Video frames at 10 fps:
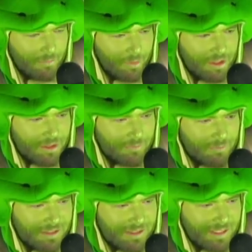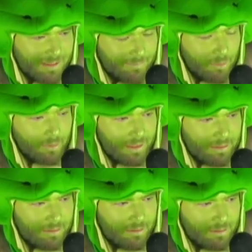which was kind of
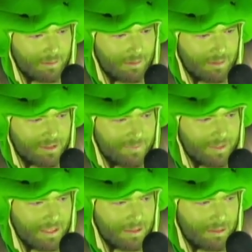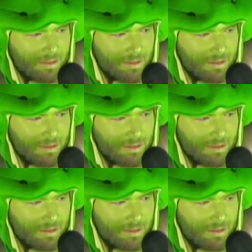boring to me.